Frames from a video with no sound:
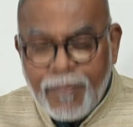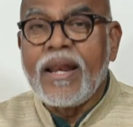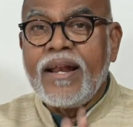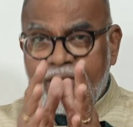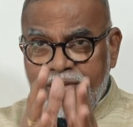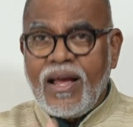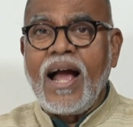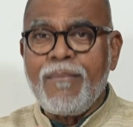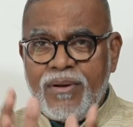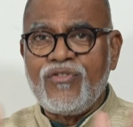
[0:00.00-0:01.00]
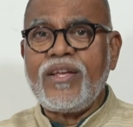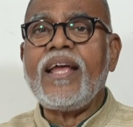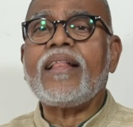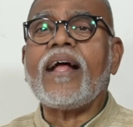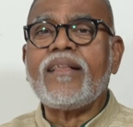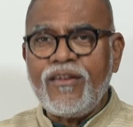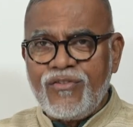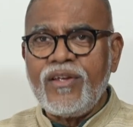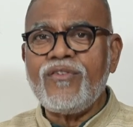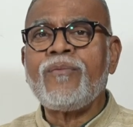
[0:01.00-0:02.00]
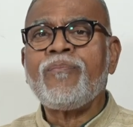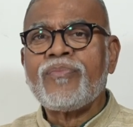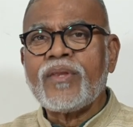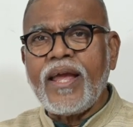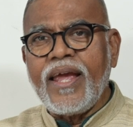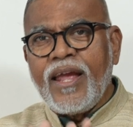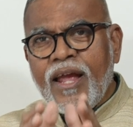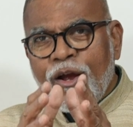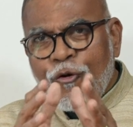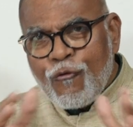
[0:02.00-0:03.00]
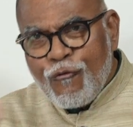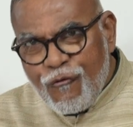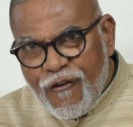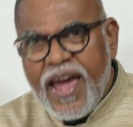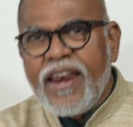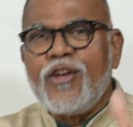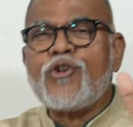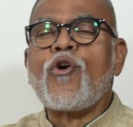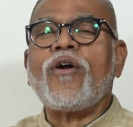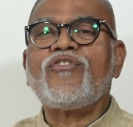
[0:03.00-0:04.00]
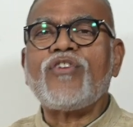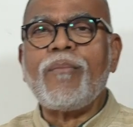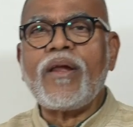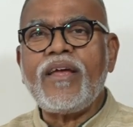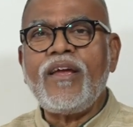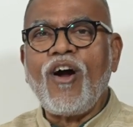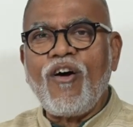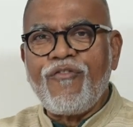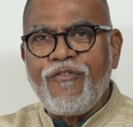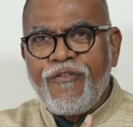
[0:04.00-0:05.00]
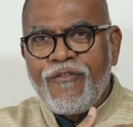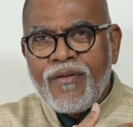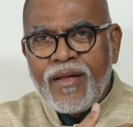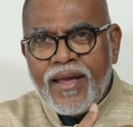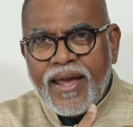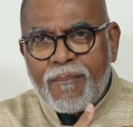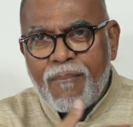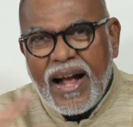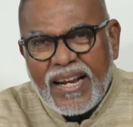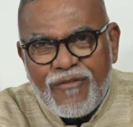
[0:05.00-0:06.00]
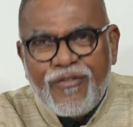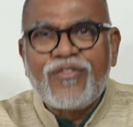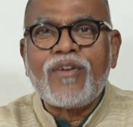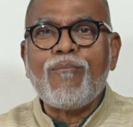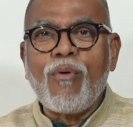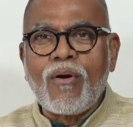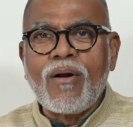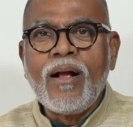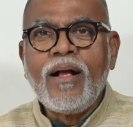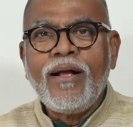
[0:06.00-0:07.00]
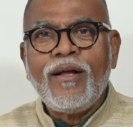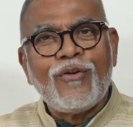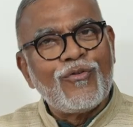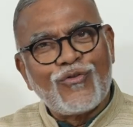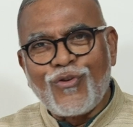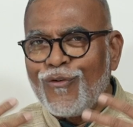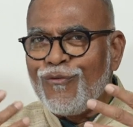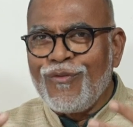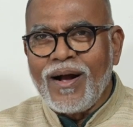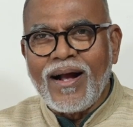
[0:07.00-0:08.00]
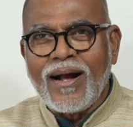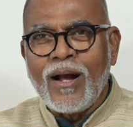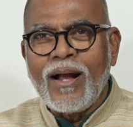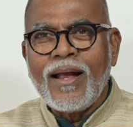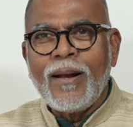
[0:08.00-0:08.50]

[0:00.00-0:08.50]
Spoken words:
but I must say that this is a very short summary of a magnificent book. So